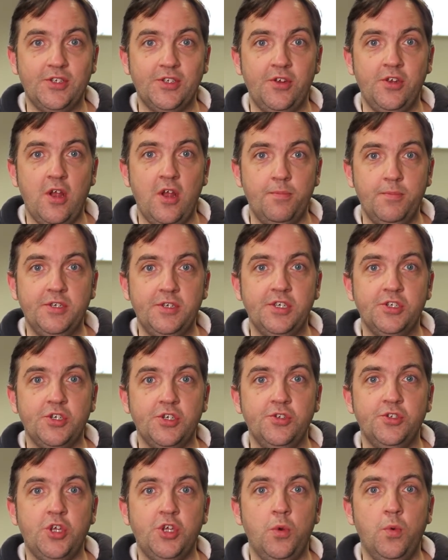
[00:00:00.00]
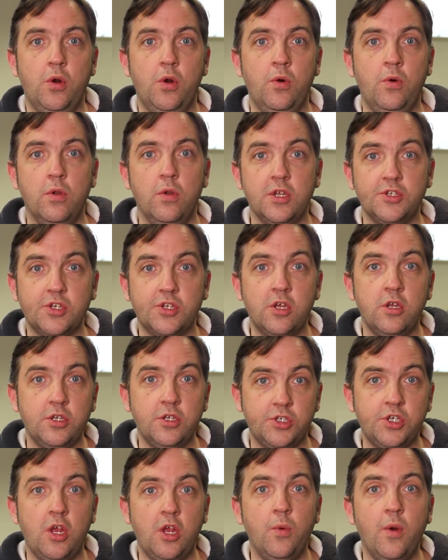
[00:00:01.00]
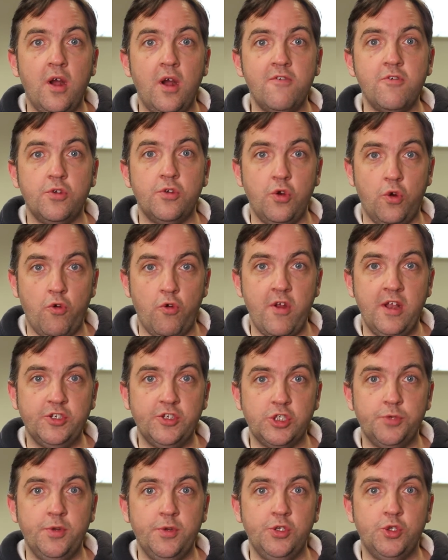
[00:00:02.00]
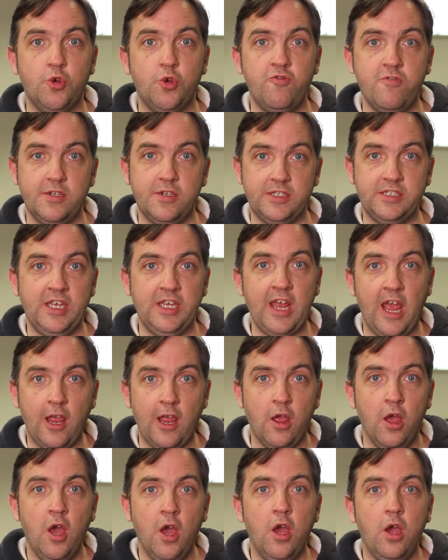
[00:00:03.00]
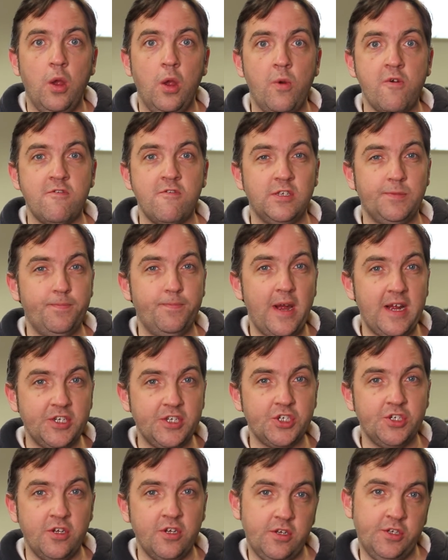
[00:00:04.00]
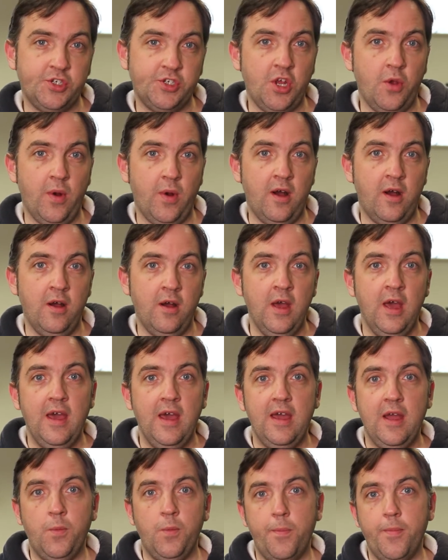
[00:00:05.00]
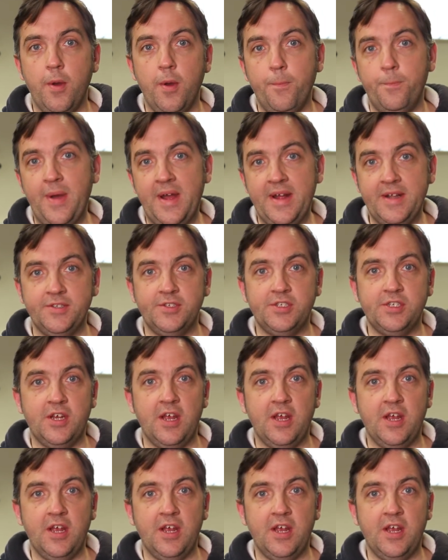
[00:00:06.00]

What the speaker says: So young musicians who are all as good as you are on your instrument or at singing, who are as passionate as you are, and we put bands